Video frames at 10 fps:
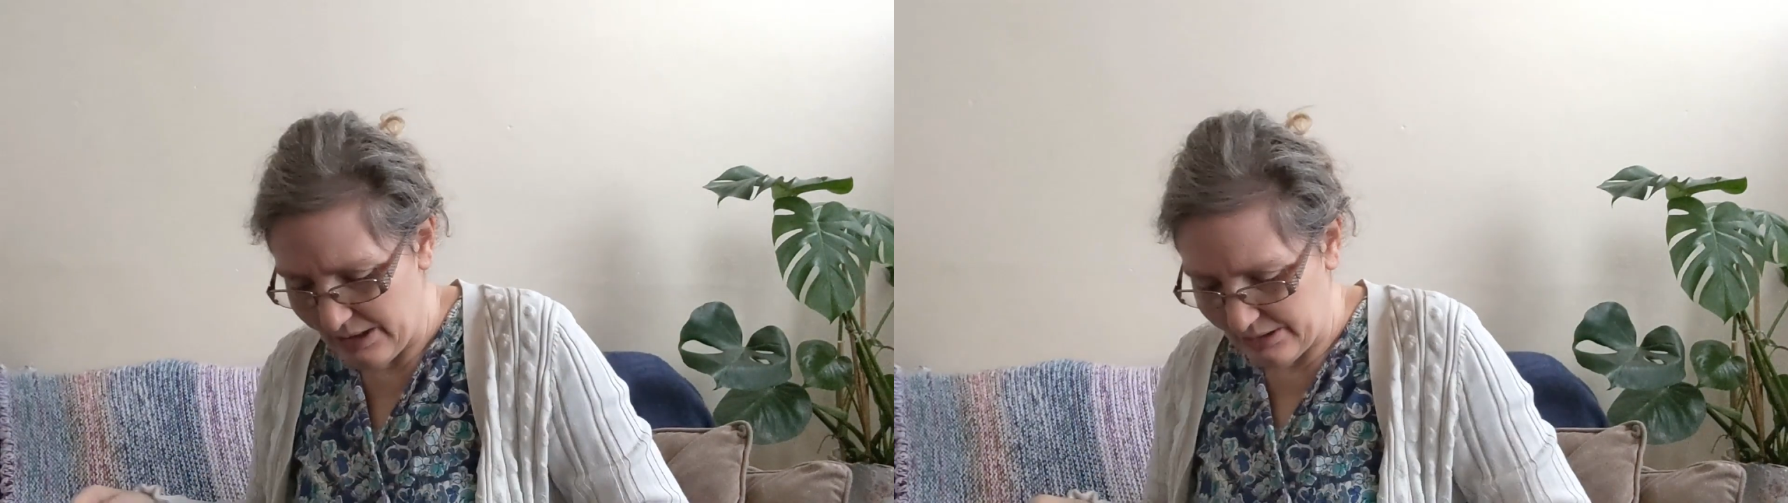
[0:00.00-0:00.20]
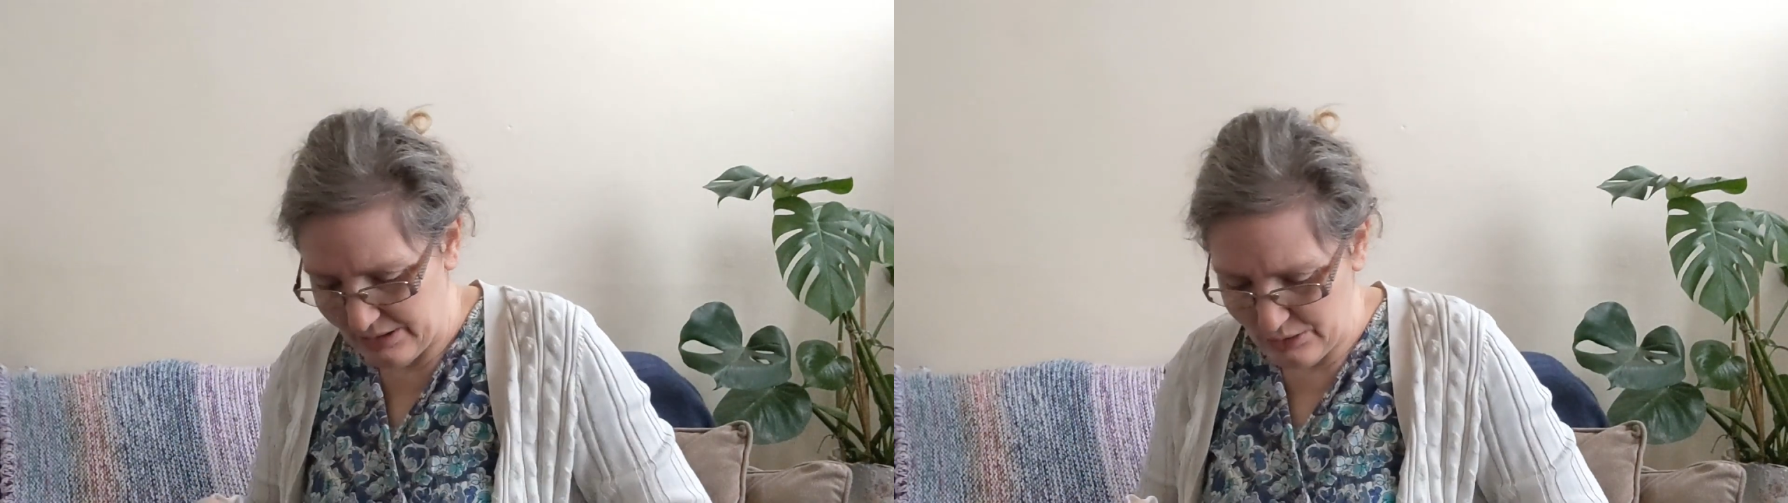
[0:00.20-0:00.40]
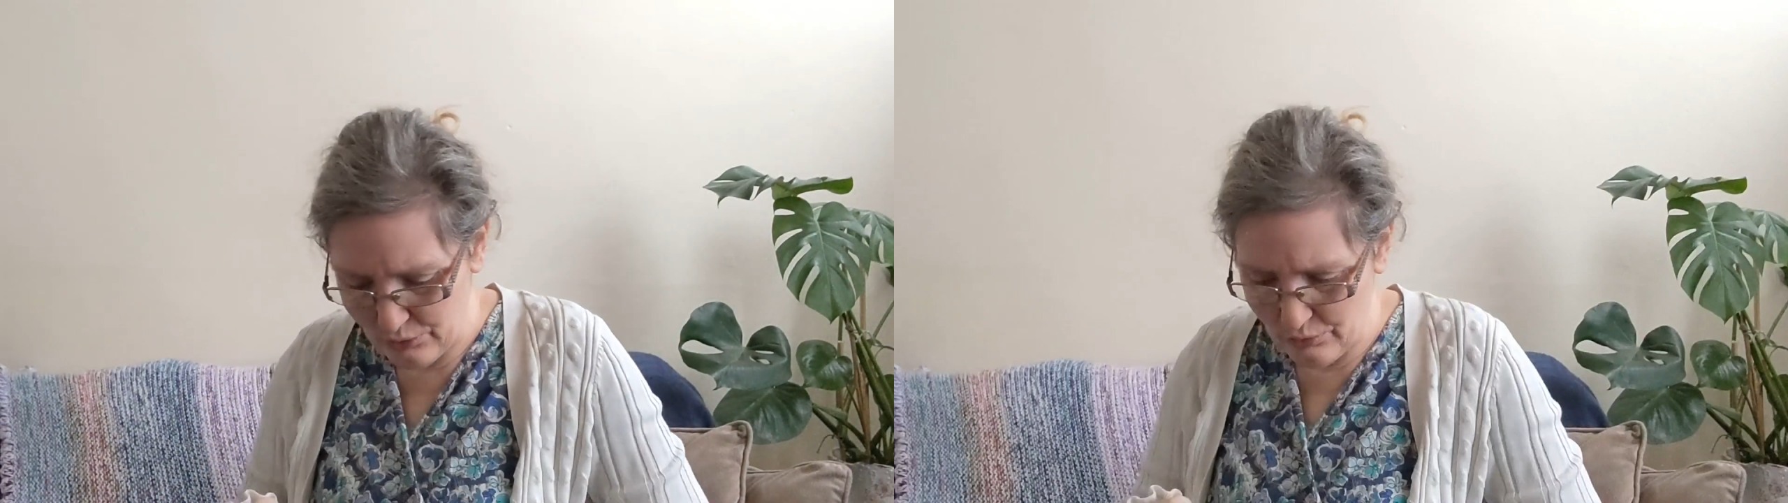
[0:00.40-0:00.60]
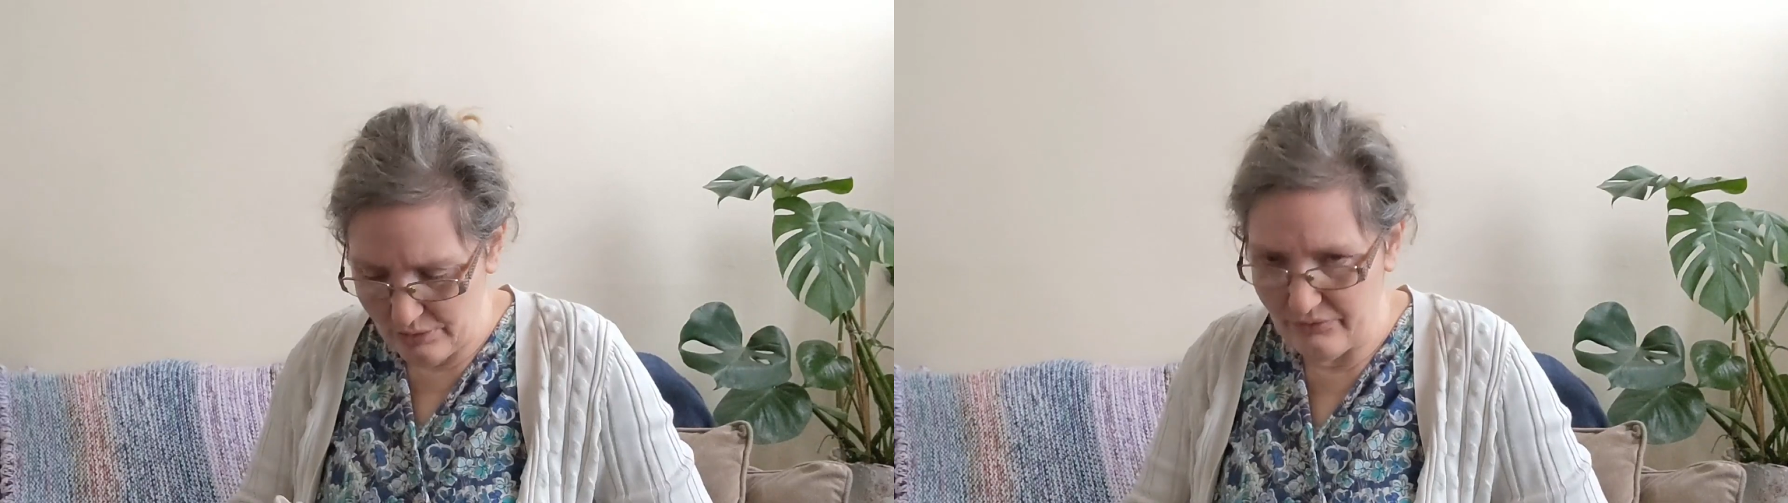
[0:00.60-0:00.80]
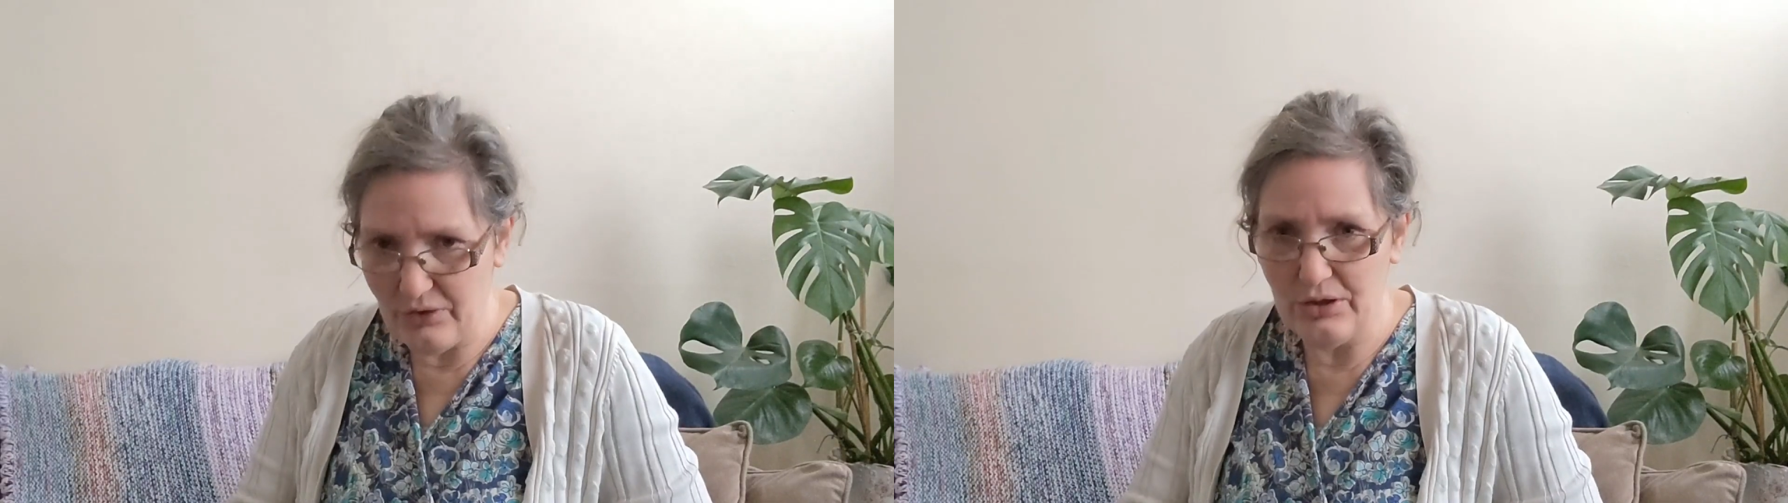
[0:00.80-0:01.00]
because it's
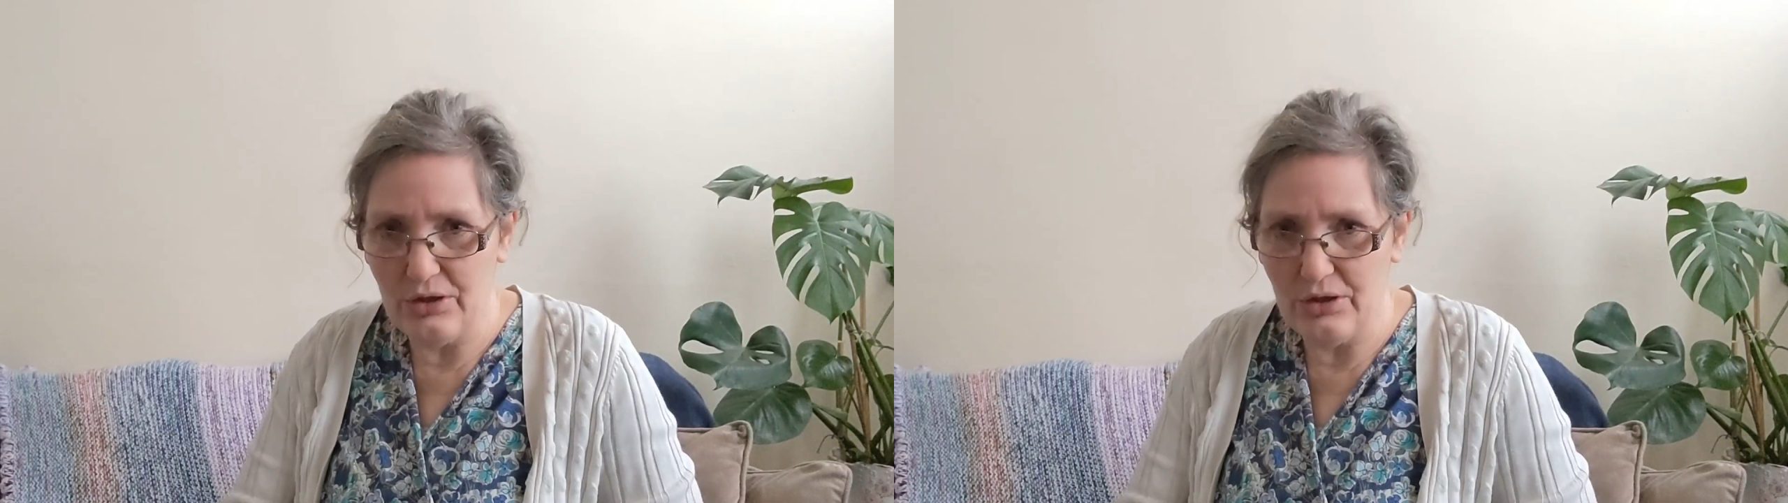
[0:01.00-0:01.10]
good if you're